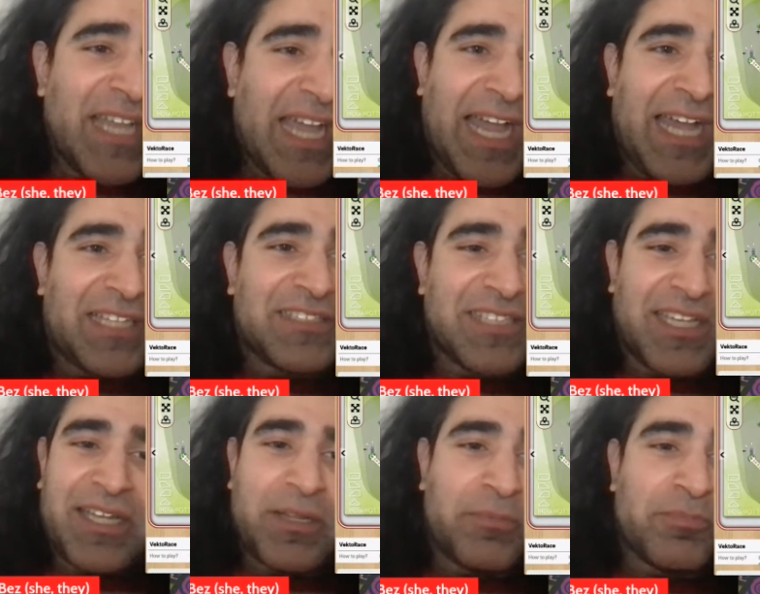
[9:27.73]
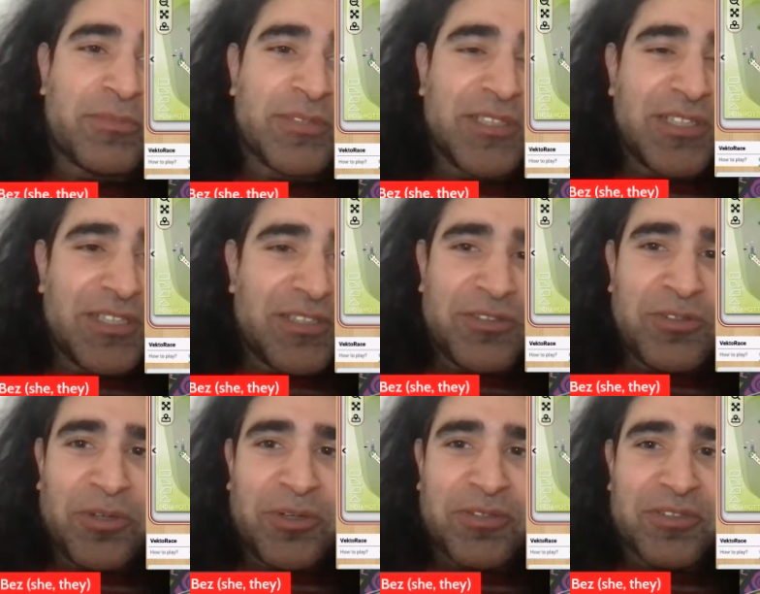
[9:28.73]
And I'm
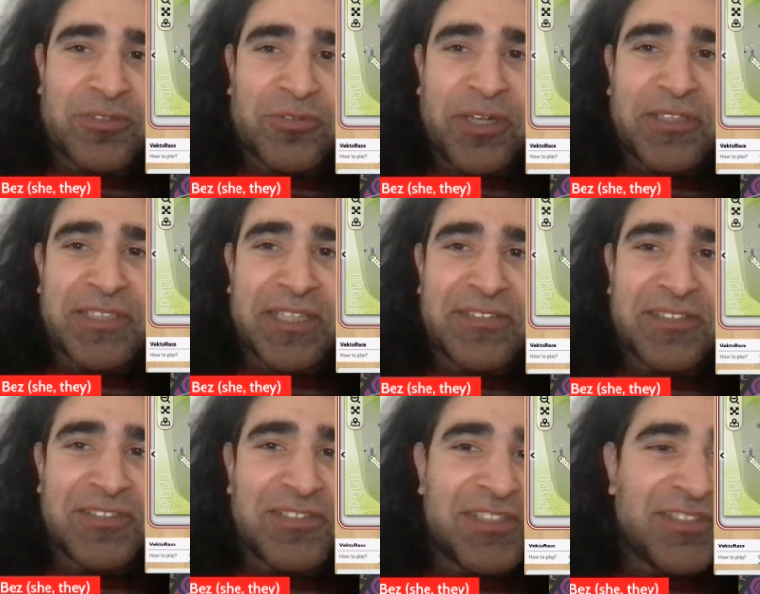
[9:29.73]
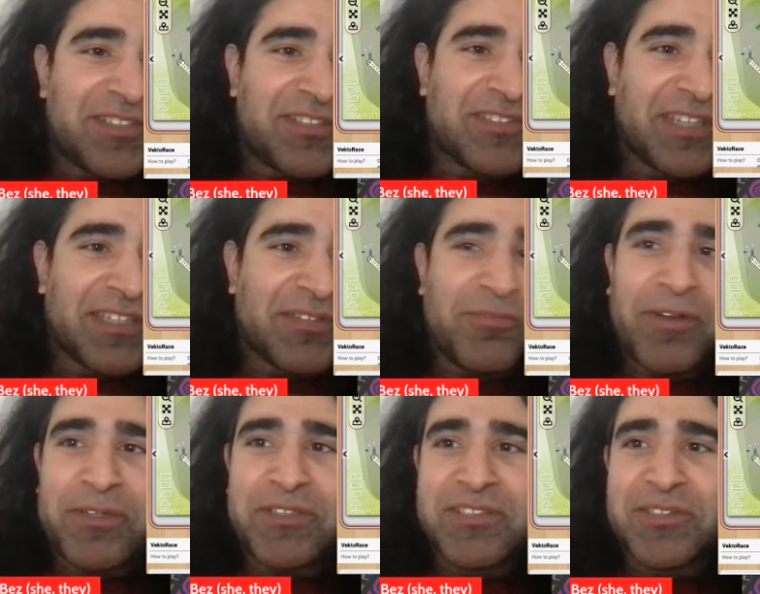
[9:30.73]
not great at this. This is like a
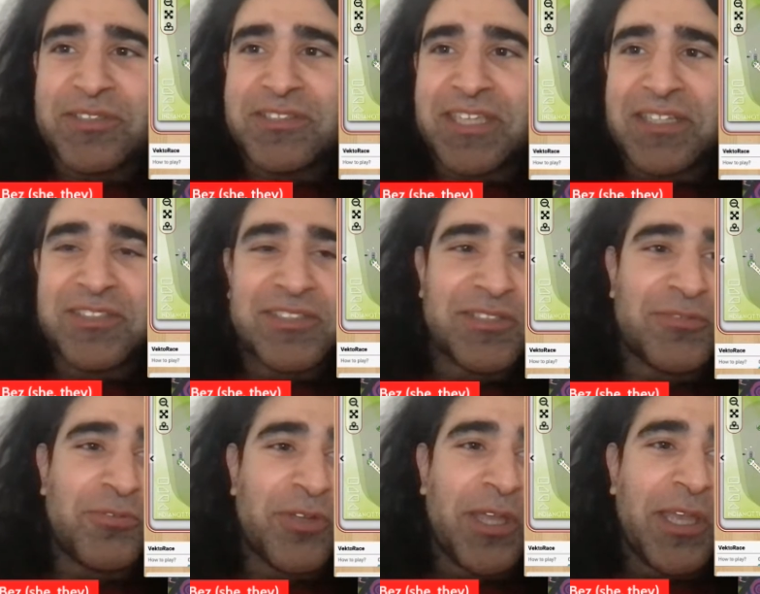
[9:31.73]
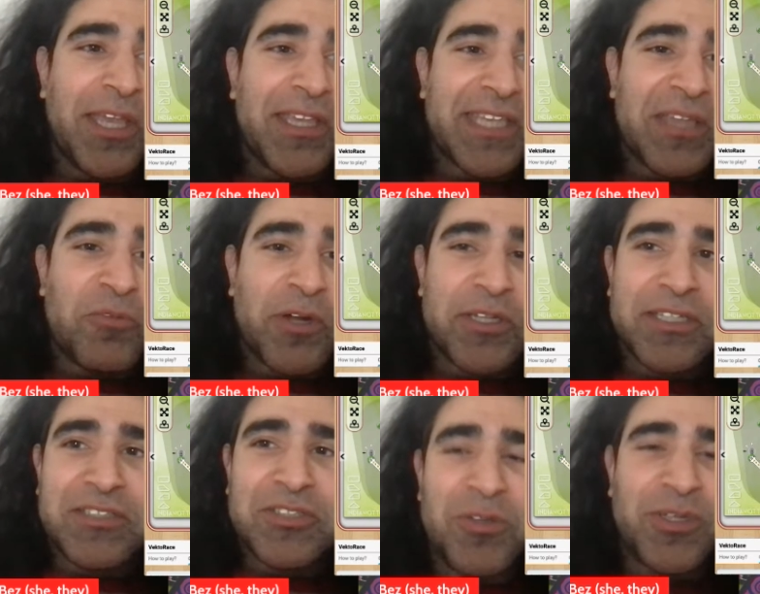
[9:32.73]
very skill-intensive game where you
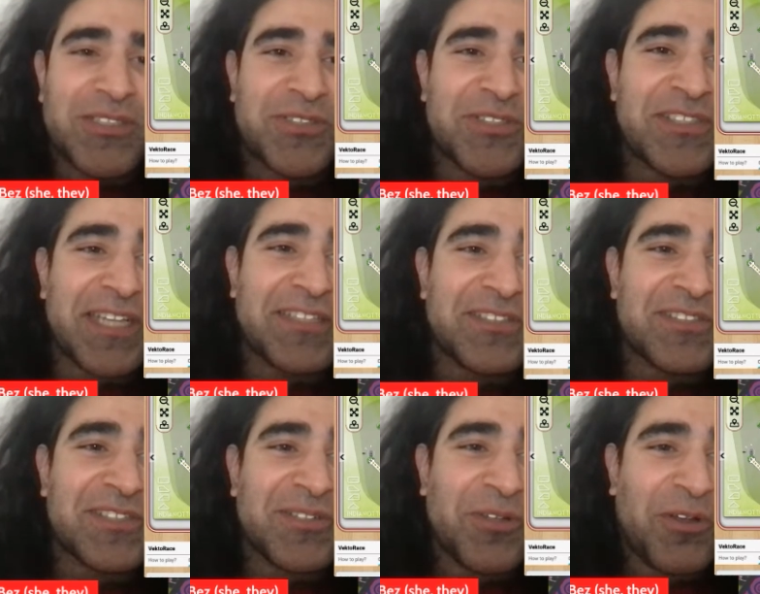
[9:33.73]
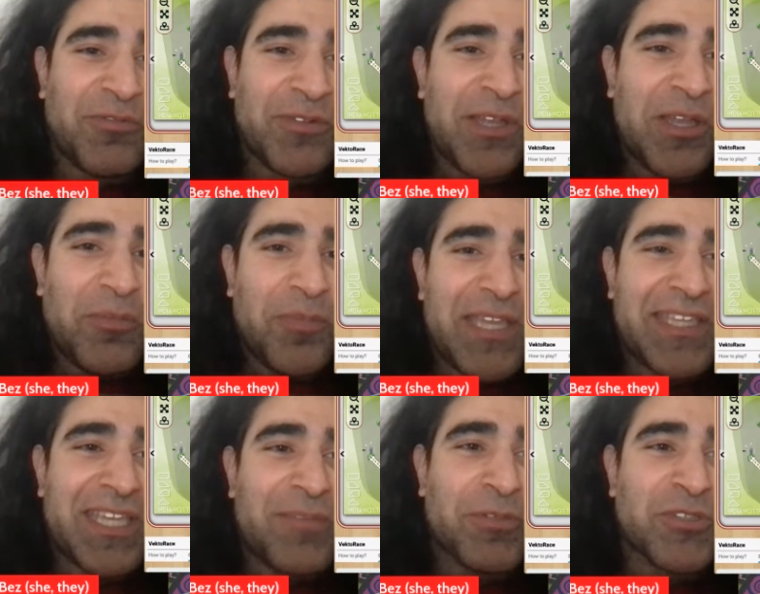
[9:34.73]
need to understand the skill of
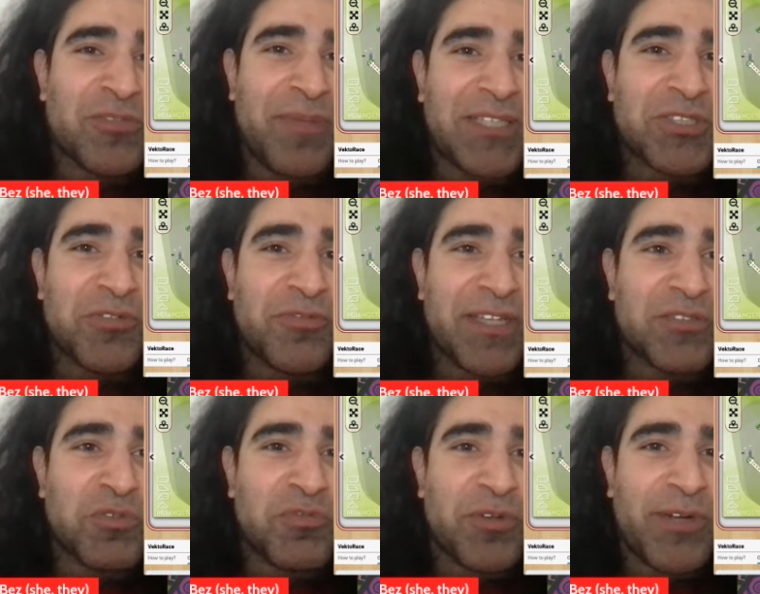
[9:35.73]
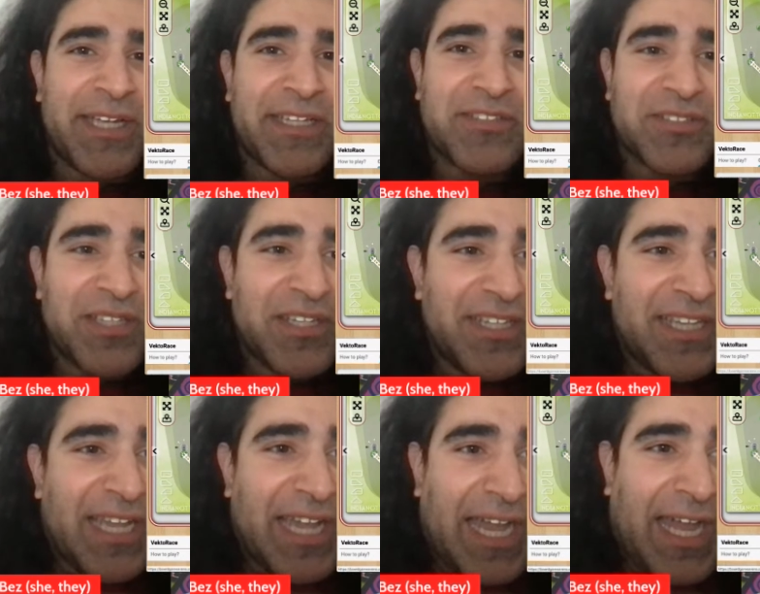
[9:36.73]
being able to measure things with your eyes.
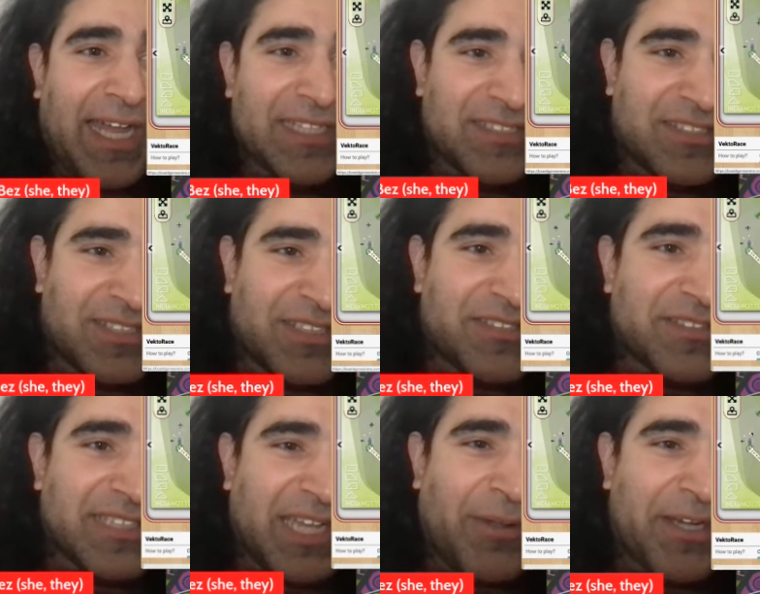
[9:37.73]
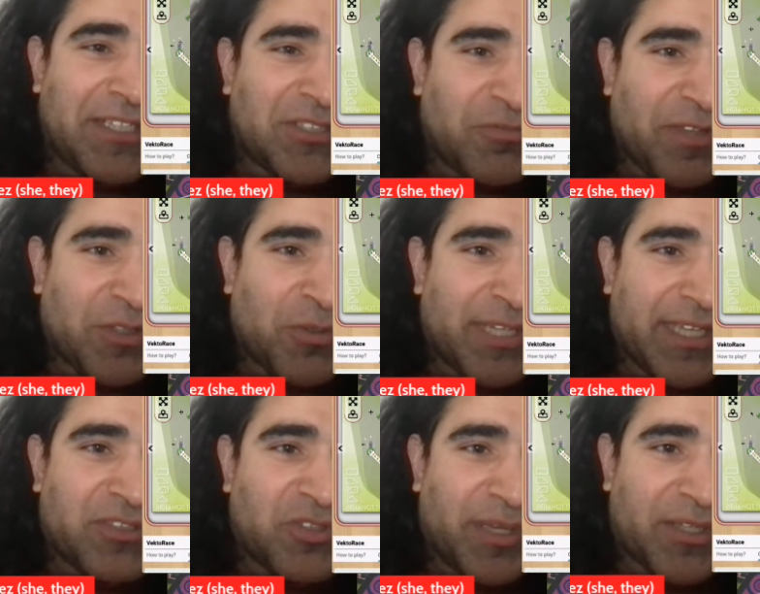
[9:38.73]
And now I need to think, okay,
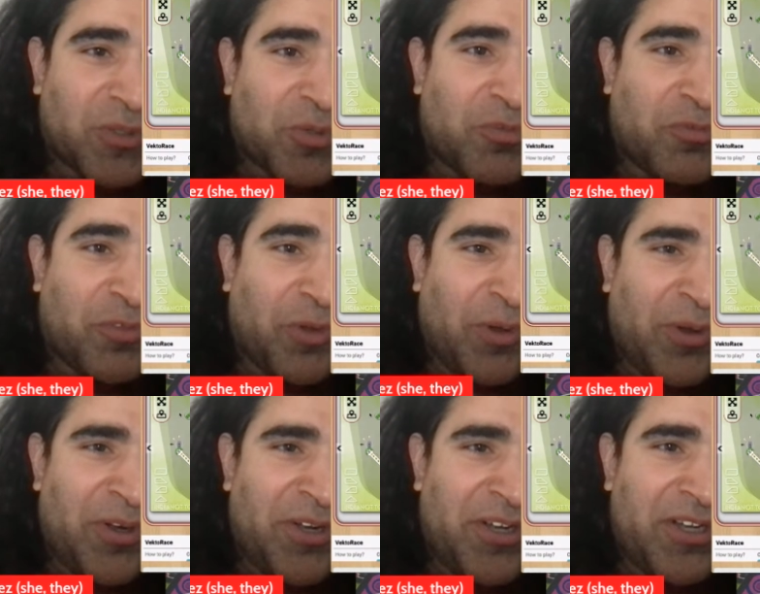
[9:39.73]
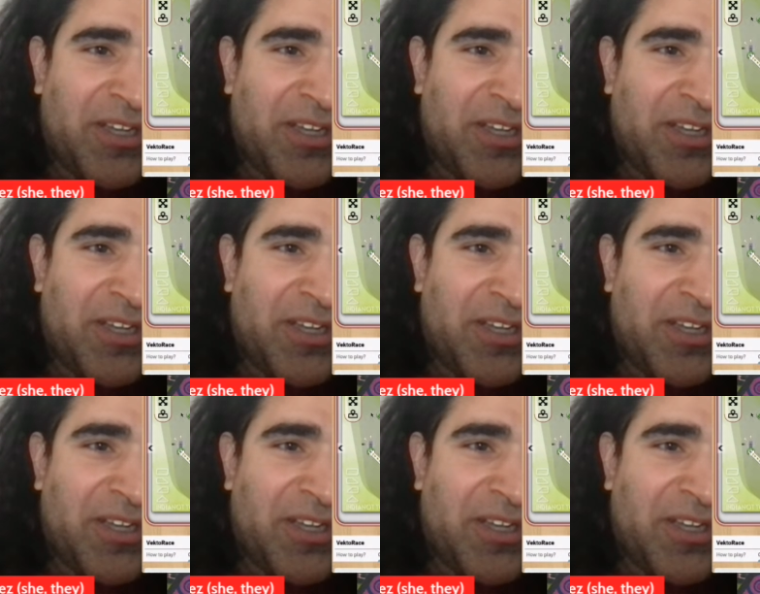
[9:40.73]
do I go 4?